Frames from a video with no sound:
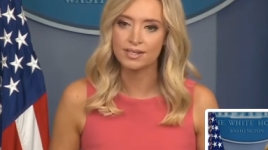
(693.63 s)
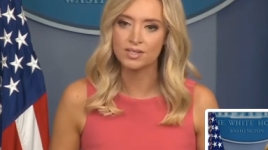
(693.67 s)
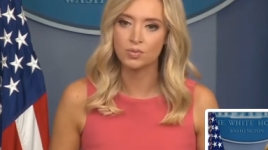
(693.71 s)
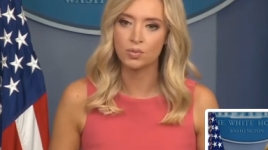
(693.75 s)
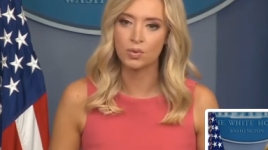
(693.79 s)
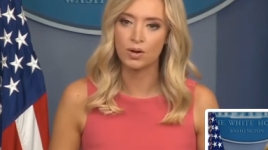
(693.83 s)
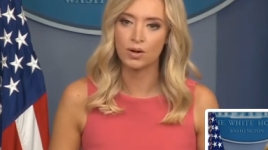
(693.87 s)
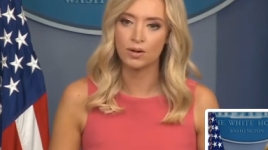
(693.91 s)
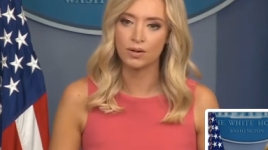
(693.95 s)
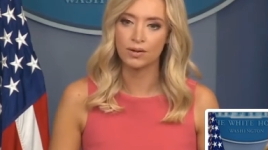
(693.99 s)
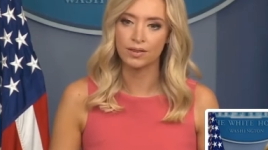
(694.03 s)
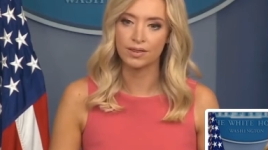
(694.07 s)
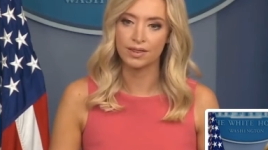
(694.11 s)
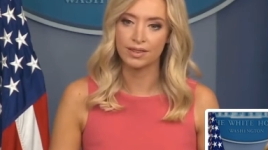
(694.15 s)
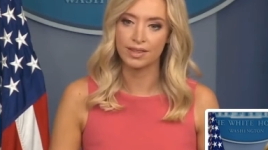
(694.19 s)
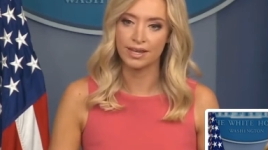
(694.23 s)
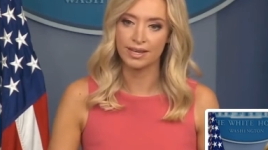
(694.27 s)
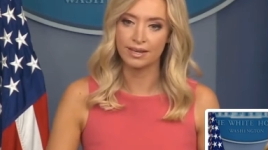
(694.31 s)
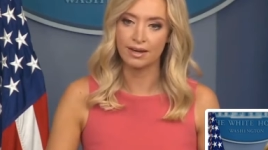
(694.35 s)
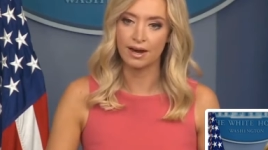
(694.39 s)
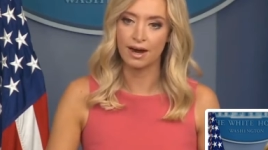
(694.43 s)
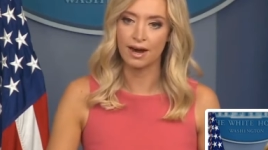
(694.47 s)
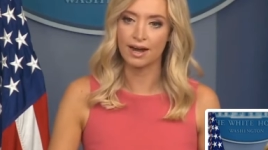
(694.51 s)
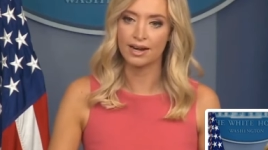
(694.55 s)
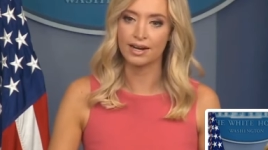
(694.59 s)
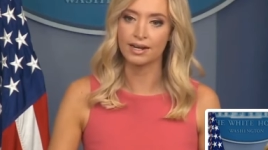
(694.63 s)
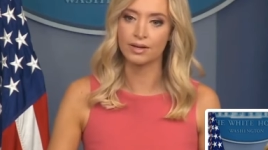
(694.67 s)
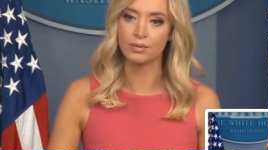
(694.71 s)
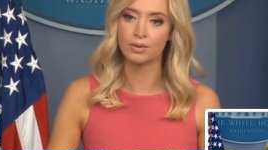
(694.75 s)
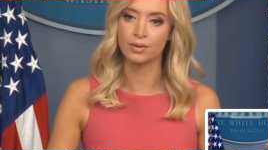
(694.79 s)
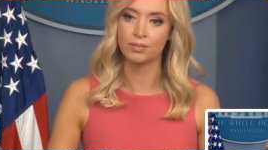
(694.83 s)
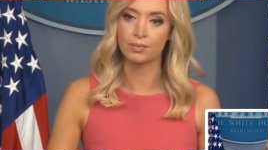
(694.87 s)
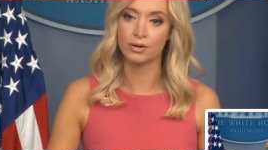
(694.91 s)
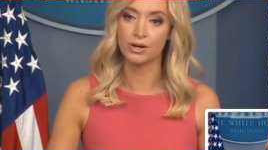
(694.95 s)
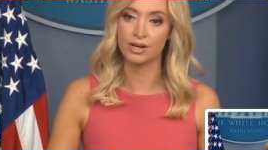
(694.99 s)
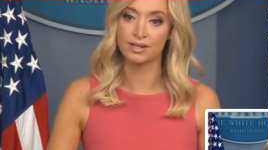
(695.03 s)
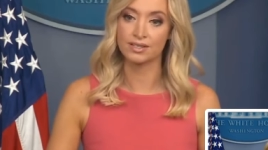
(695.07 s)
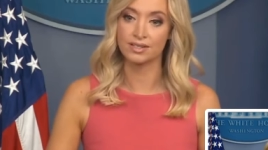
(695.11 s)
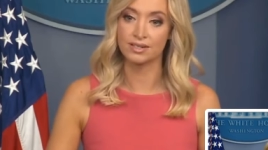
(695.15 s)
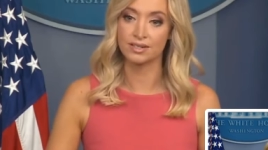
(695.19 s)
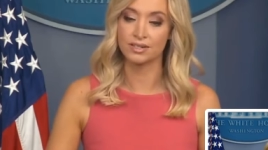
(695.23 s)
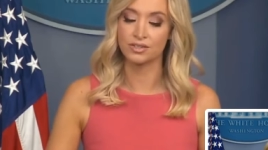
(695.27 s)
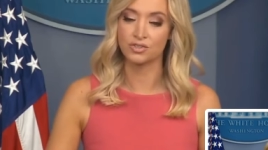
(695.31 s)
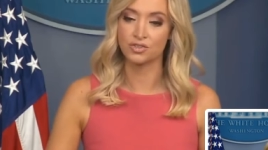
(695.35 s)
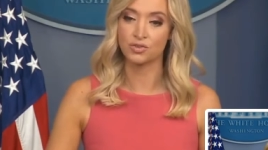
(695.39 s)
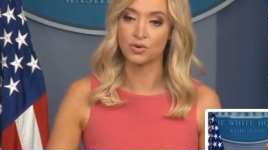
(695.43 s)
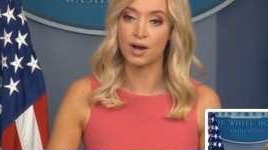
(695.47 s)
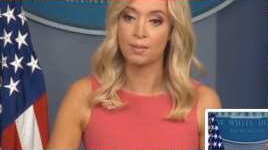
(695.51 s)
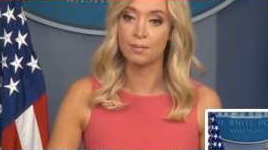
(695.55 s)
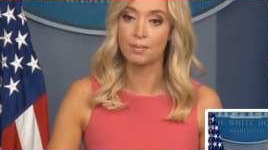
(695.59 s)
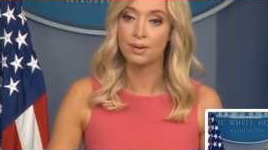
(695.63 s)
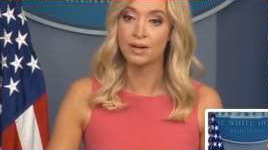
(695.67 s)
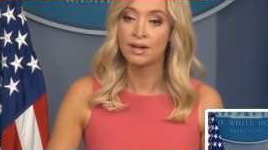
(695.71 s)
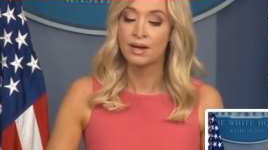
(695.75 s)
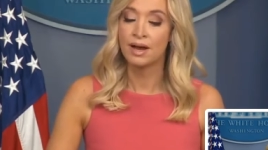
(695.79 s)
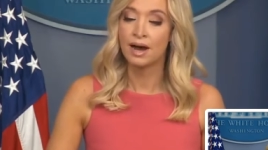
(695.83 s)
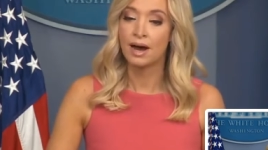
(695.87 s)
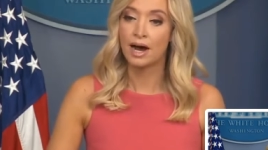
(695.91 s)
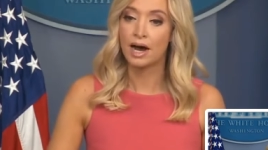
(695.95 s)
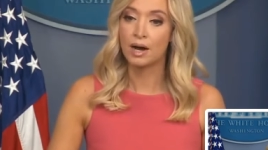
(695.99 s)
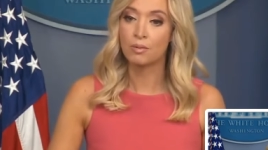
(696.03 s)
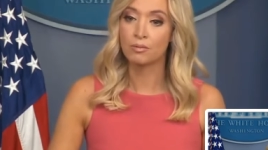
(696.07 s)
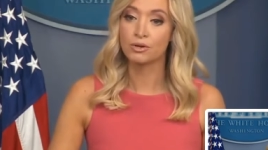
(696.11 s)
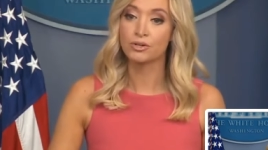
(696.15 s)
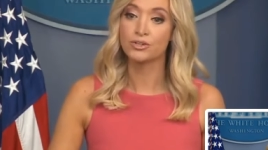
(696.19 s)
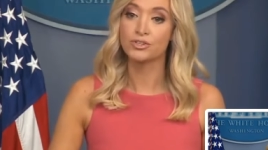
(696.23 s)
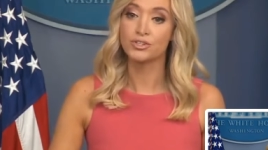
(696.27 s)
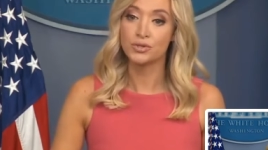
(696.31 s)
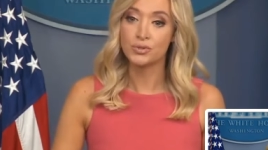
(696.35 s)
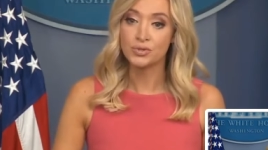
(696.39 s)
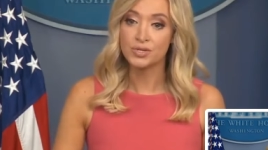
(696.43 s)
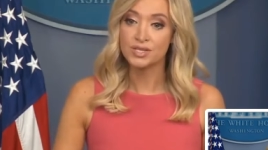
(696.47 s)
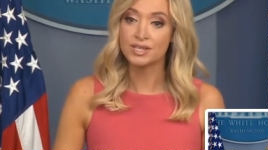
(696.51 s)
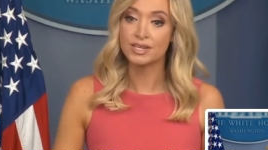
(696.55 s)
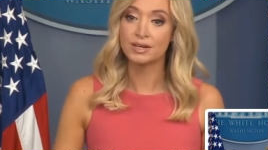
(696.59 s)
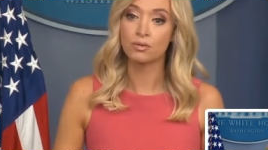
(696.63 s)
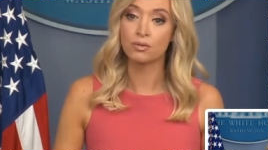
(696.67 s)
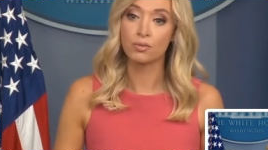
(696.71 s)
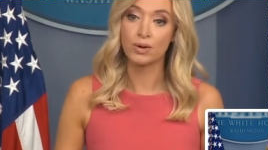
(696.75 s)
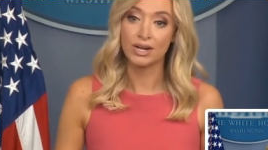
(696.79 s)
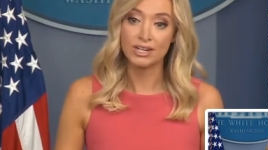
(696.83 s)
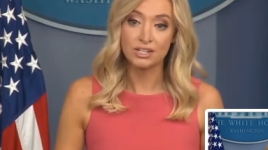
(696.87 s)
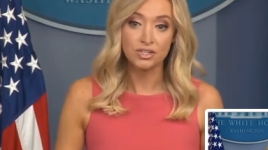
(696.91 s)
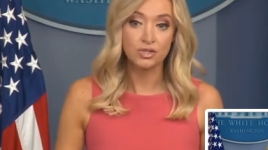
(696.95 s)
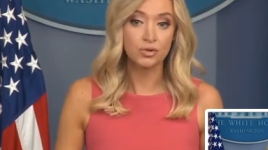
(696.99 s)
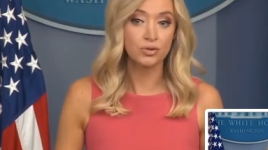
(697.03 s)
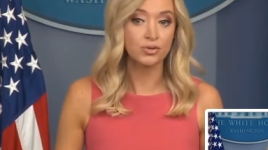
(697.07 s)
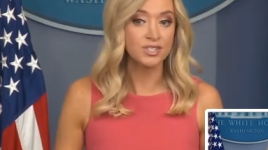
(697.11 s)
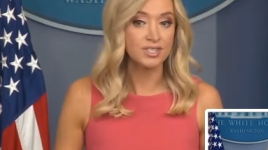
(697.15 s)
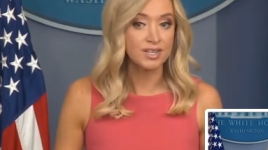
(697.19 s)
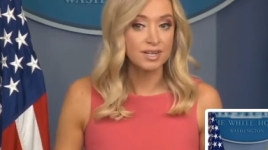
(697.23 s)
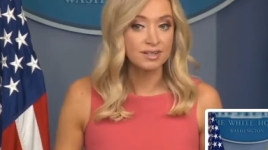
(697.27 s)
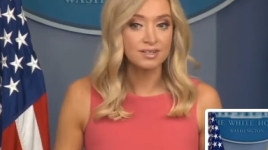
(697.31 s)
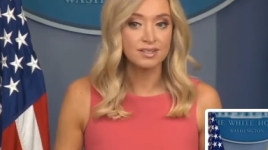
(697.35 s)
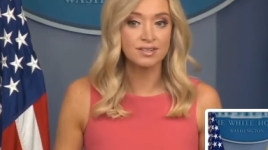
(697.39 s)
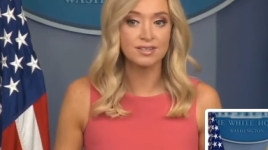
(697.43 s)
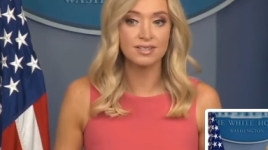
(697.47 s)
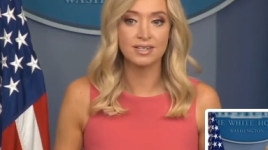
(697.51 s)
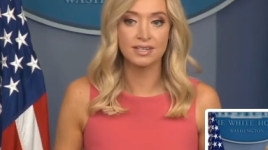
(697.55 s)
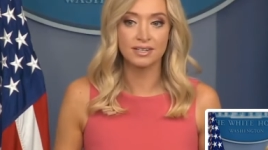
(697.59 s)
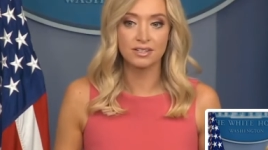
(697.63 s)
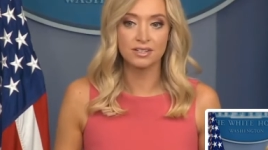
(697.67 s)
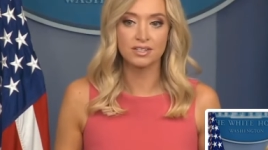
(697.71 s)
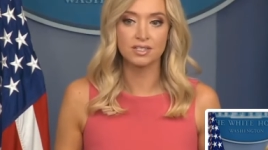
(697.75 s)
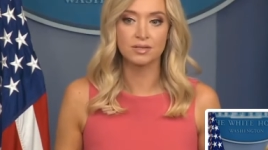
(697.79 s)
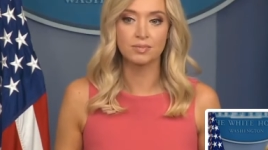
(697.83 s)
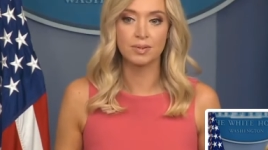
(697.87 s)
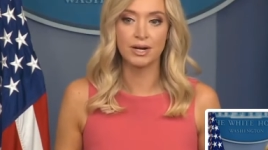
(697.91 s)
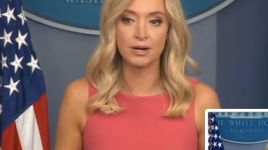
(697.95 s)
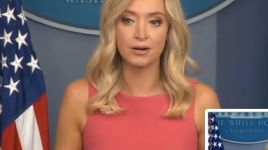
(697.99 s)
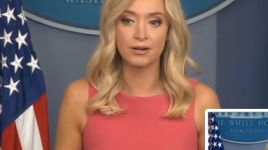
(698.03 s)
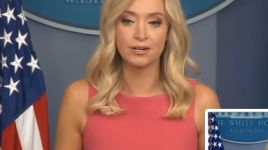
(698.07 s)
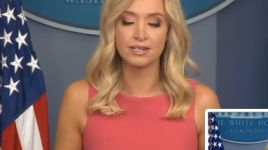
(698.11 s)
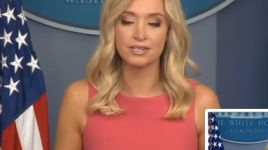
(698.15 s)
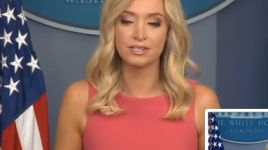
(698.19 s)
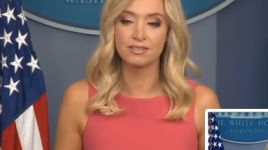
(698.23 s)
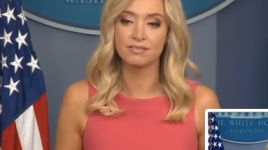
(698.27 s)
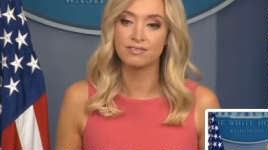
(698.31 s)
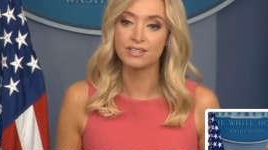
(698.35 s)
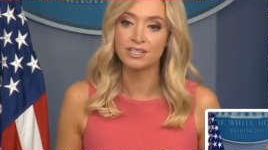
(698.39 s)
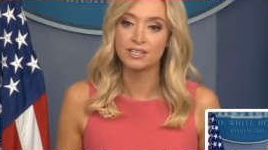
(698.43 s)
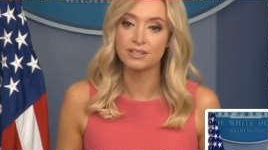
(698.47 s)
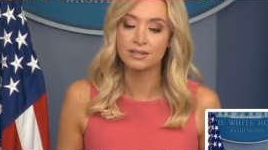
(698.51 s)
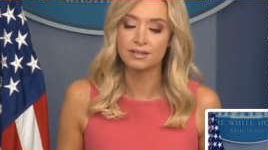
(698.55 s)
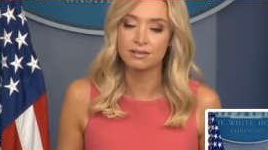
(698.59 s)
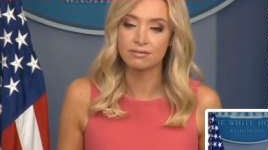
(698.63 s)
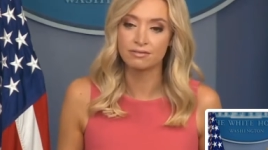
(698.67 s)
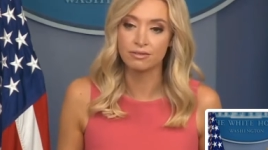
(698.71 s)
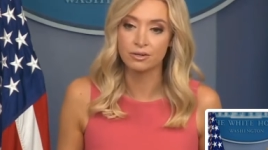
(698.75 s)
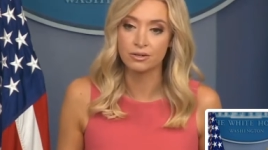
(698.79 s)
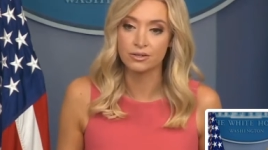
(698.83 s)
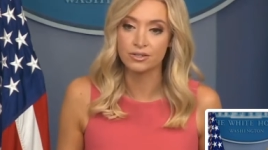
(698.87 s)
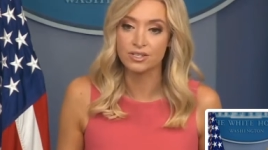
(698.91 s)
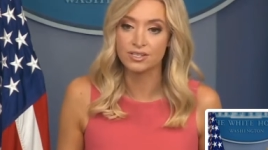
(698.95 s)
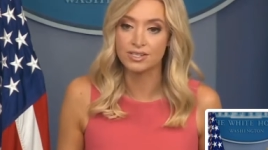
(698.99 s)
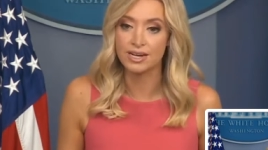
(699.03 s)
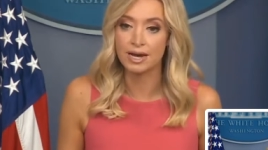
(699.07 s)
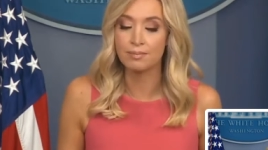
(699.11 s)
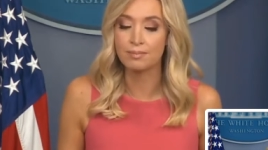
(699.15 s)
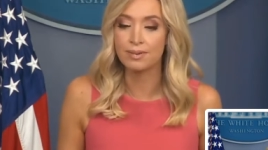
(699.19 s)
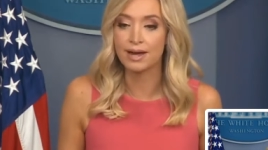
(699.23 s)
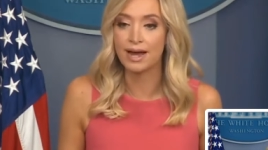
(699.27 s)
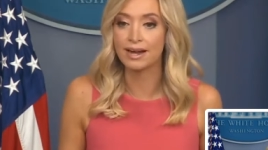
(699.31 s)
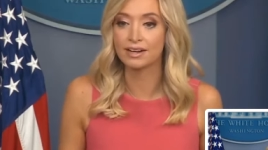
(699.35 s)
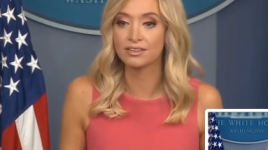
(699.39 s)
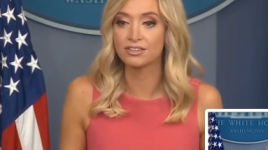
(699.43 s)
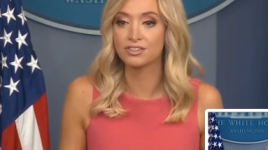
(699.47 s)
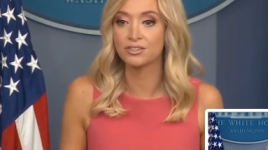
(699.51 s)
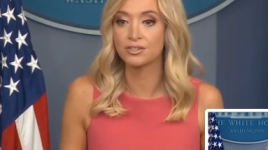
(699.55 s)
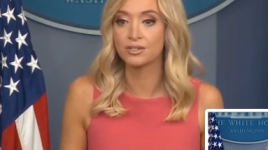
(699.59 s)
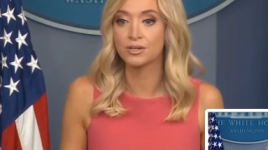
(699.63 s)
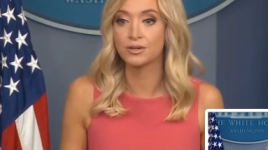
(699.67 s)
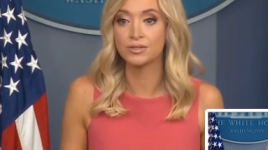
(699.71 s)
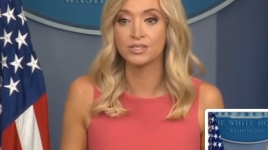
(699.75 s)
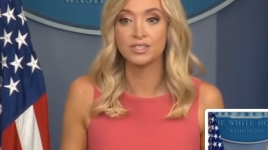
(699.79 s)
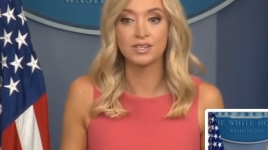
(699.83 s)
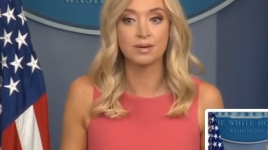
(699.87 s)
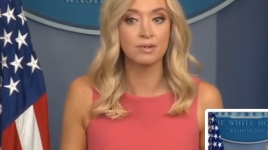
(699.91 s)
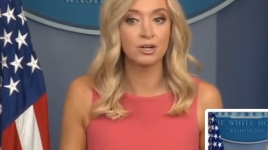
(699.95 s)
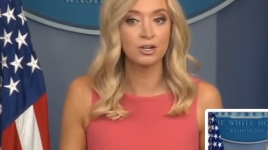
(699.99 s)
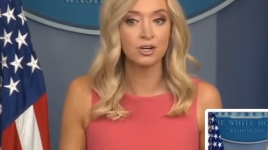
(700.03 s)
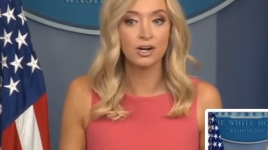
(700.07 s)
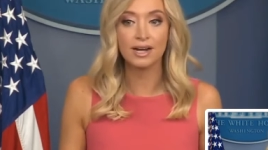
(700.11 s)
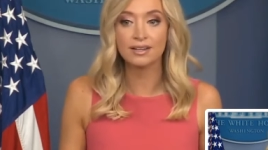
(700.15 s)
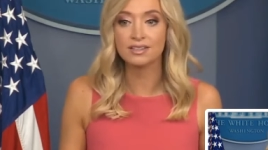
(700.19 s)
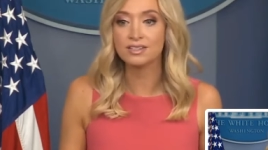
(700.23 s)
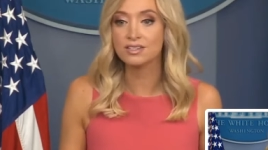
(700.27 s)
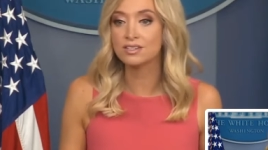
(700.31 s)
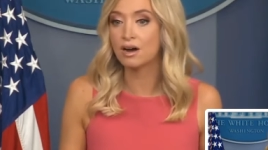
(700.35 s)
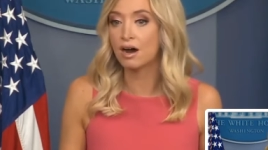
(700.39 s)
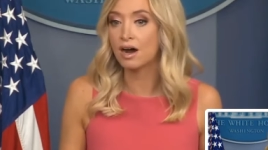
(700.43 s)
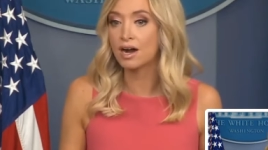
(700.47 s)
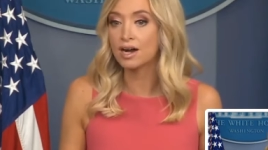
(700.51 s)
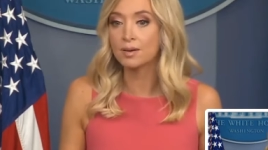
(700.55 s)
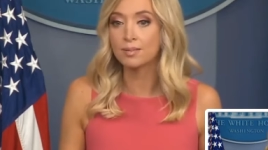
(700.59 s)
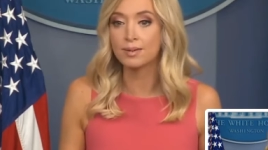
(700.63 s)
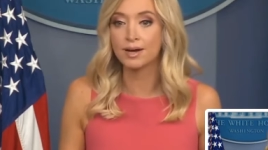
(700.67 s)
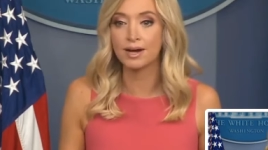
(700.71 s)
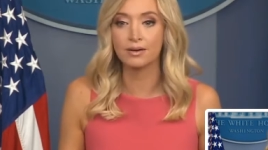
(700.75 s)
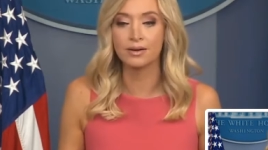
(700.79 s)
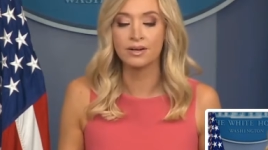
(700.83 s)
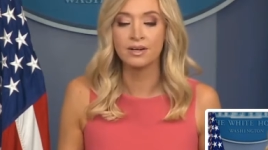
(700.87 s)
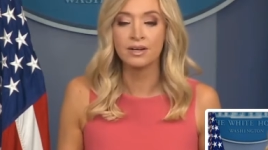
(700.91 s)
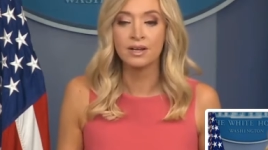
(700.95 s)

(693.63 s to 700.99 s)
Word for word: Well, they got it with President Trump um, reducing racial sentencing disparities via the First Step Act. You know, Democrats talk about